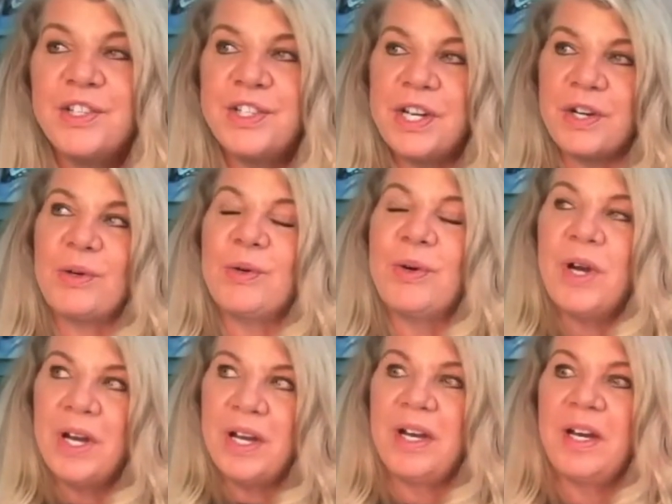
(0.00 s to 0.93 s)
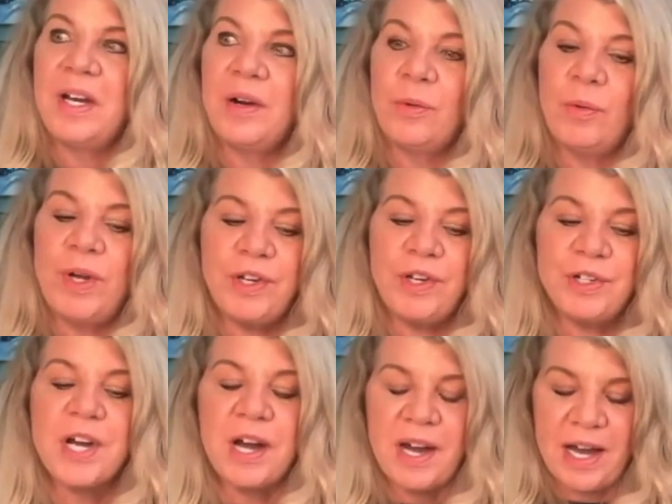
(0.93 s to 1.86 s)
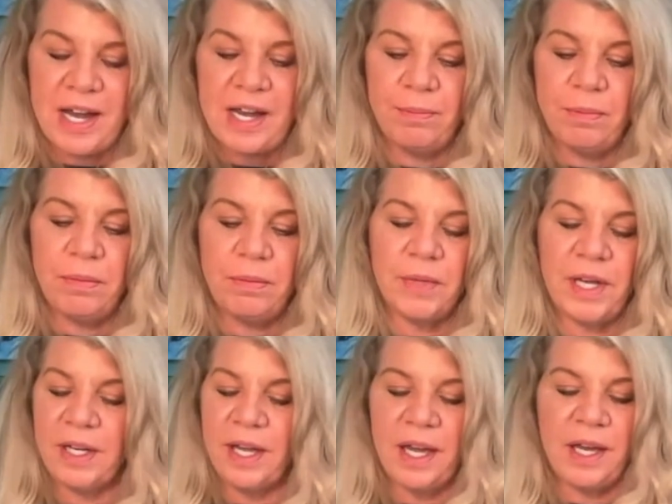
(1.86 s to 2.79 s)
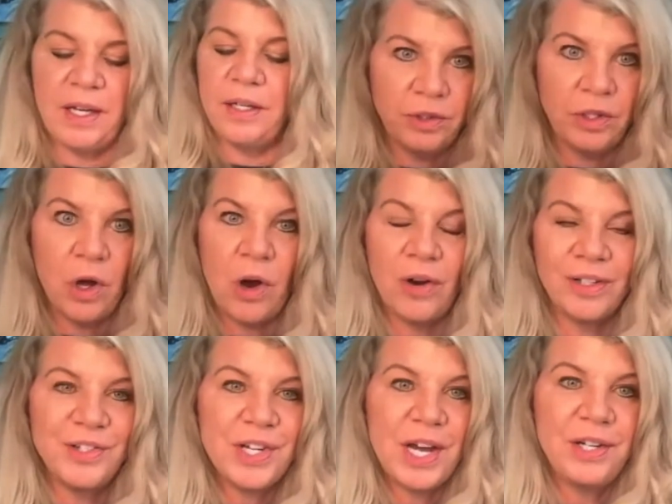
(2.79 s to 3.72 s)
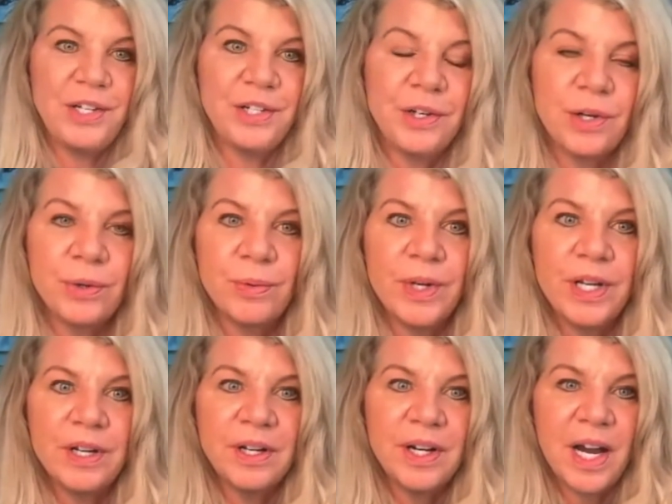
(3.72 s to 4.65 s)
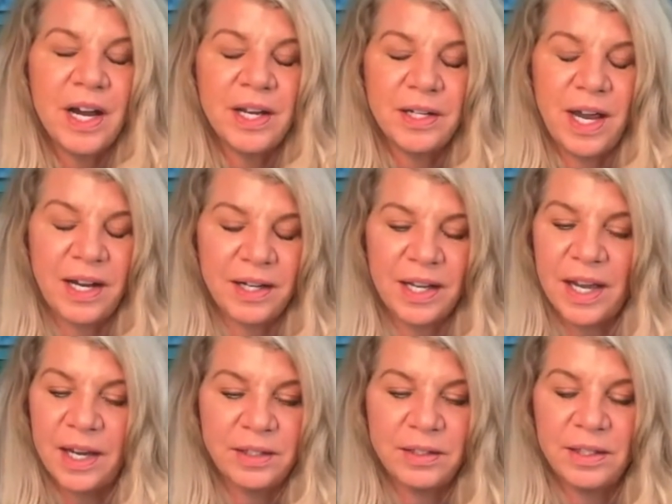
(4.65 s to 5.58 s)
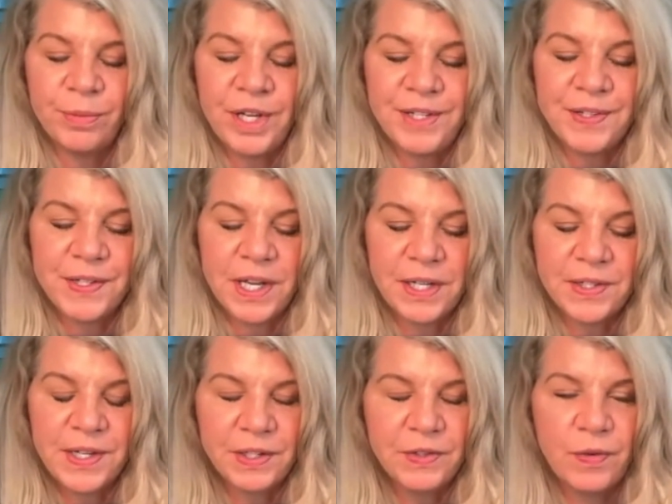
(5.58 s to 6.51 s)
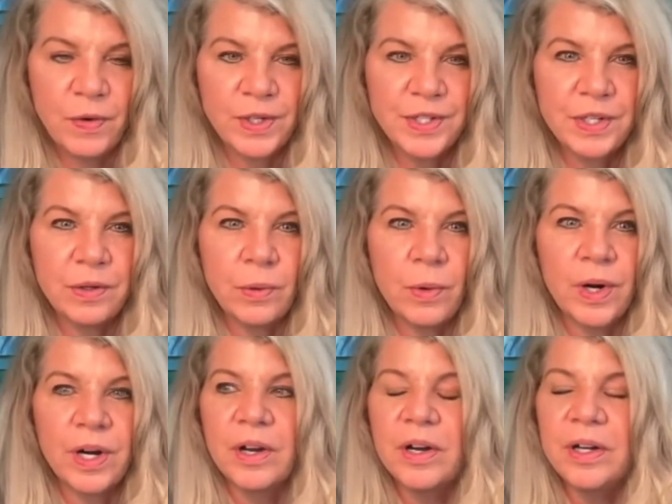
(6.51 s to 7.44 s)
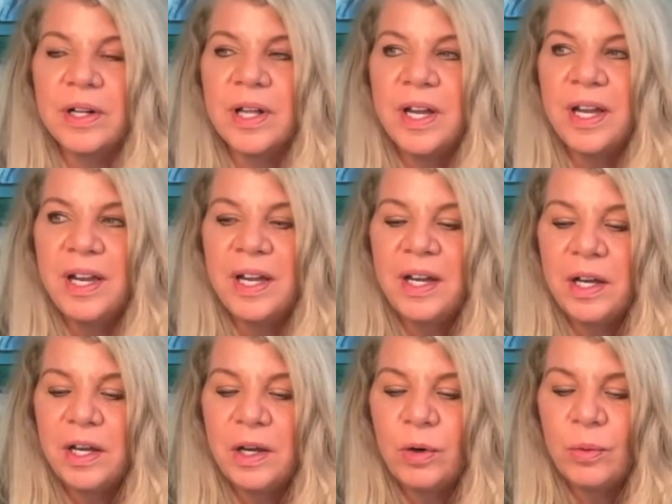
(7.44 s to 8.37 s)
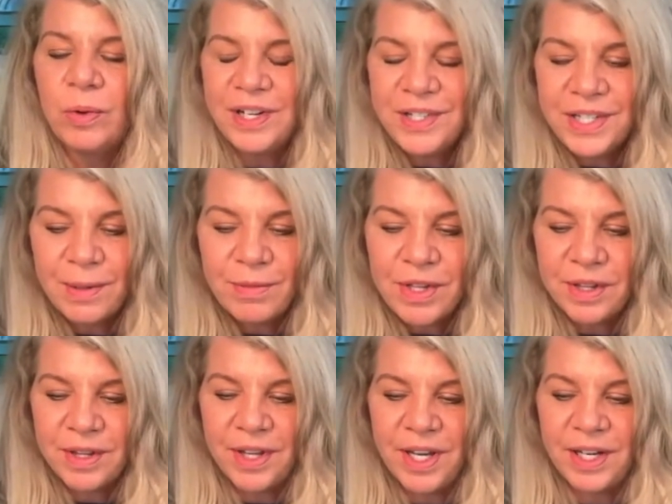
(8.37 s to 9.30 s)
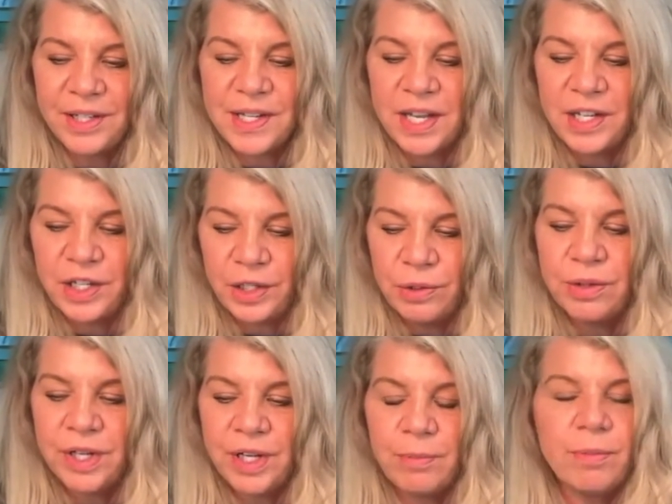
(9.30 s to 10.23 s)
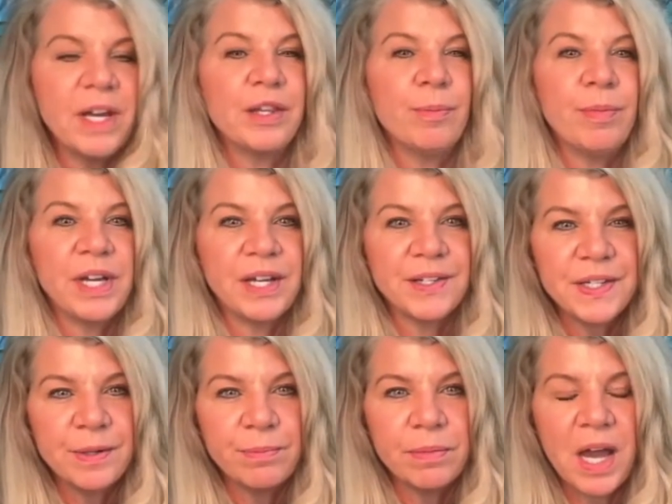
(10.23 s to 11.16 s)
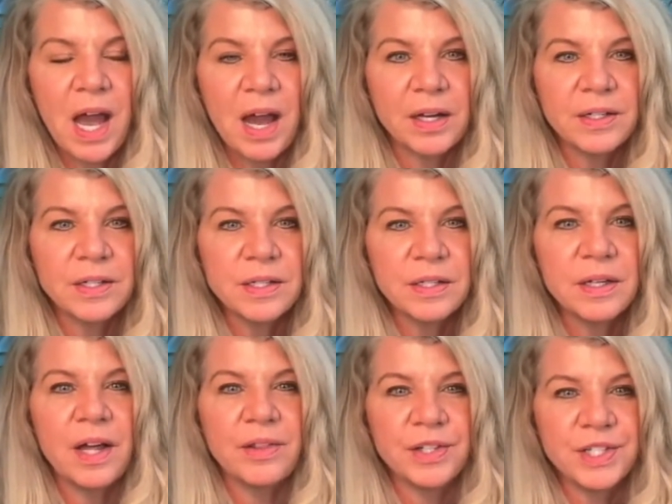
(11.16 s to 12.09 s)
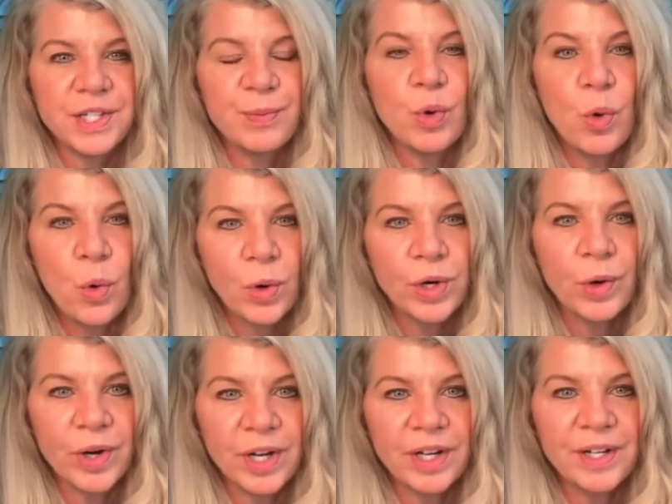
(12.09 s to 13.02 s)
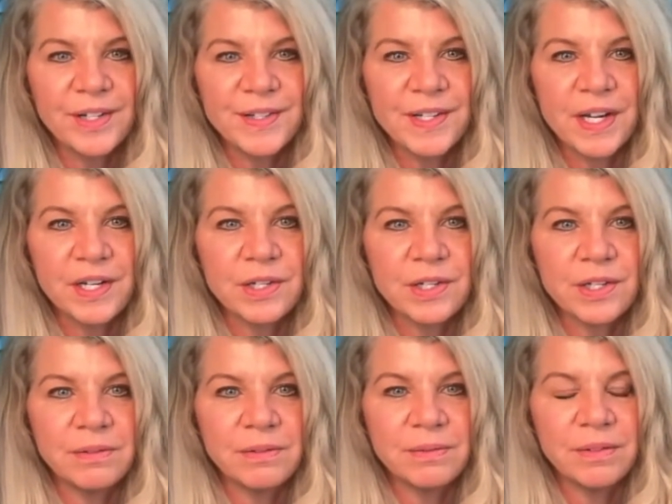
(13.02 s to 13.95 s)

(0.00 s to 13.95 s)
So with your time, and again, long tenured career at again, places like Salesforce and Oracle, what are some of the things that you think made the biggest impact on the support organization?